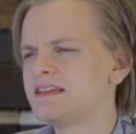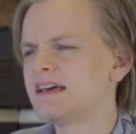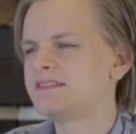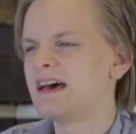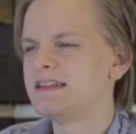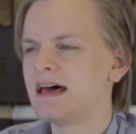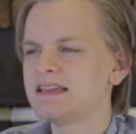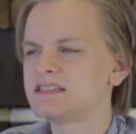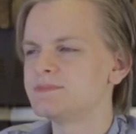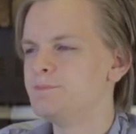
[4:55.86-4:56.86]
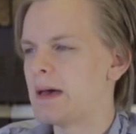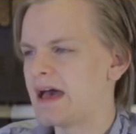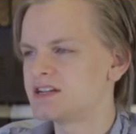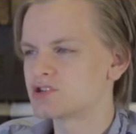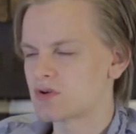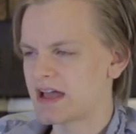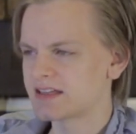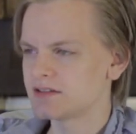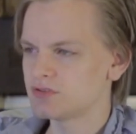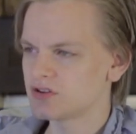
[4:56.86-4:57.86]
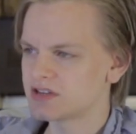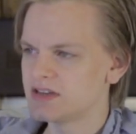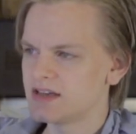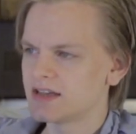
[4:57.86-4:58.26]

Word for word: to get that nice bad tracking look,